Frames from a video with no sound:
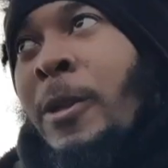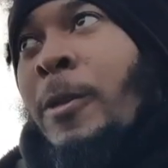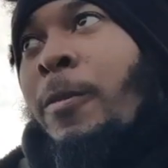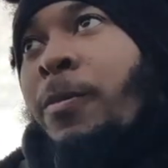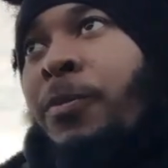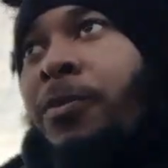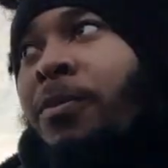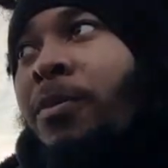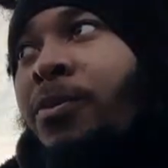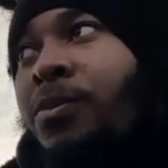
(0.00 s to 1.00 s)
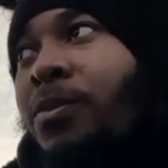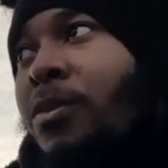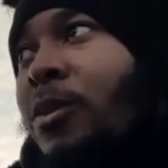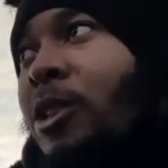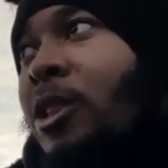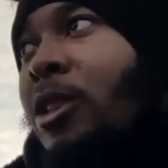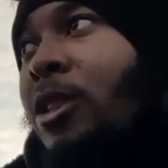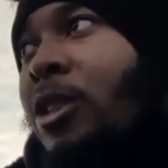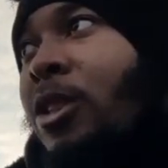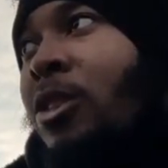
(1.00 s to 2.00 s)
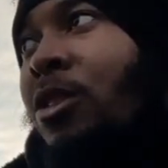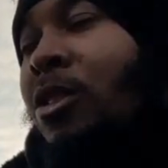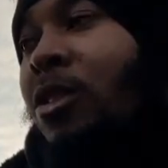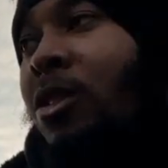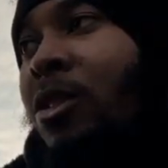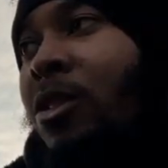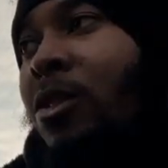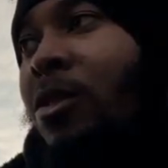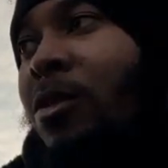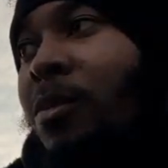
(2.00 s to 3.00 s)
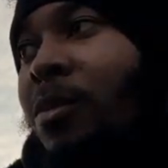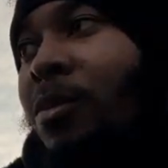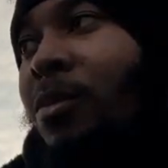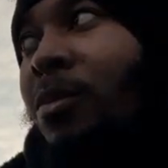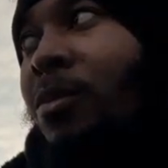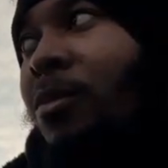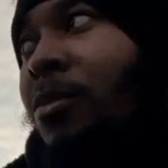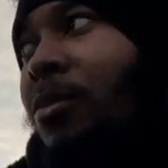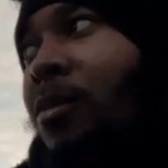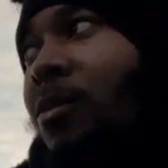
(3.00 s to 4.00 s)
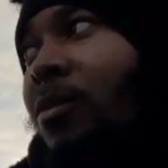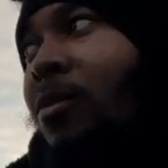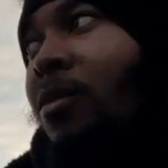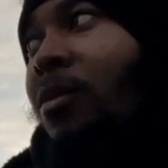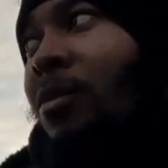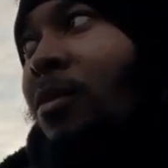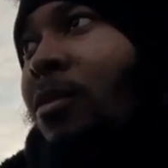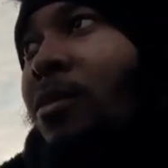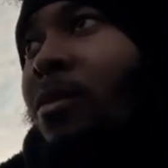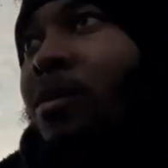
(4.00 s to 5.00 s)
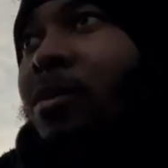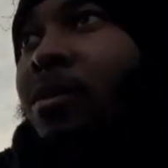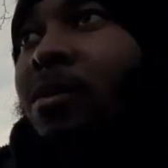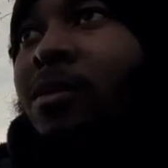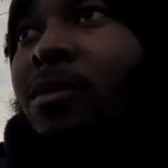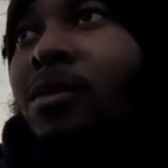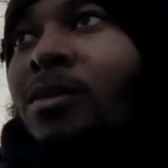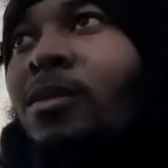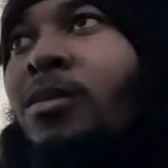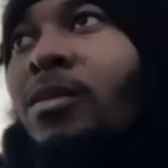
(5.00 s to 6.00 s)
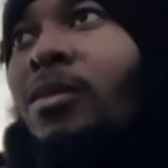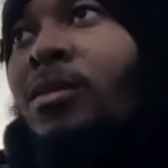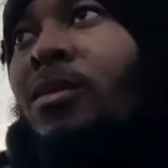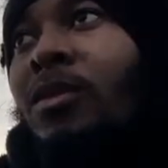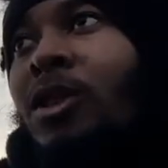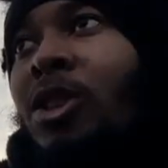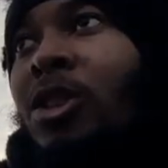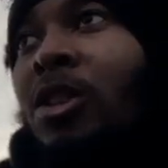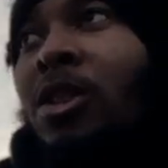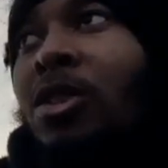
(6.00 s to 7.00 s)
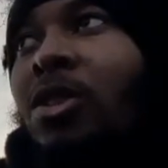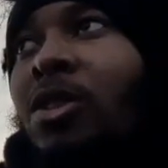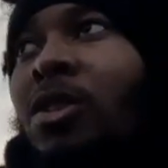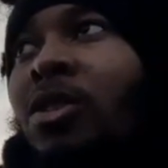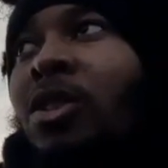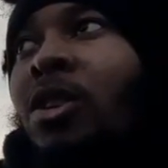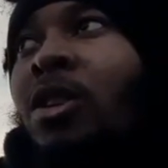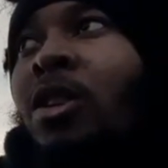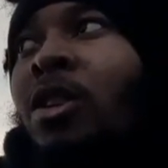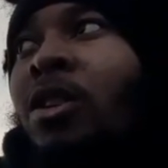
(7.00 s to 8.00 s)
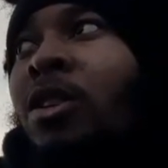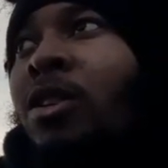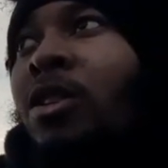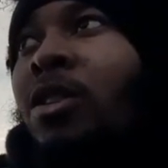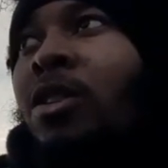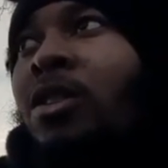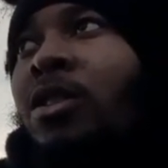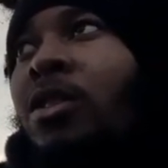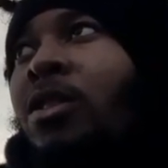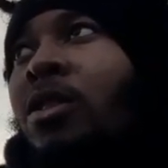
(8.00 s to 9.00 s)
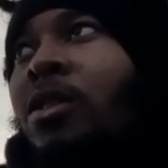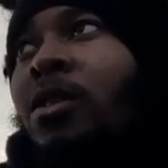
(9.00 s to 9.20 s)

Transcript: it says every idle word. So, you know, Peter was saying, no, I will not give up. Peter was saying, and the Most High was like, no, well, fine,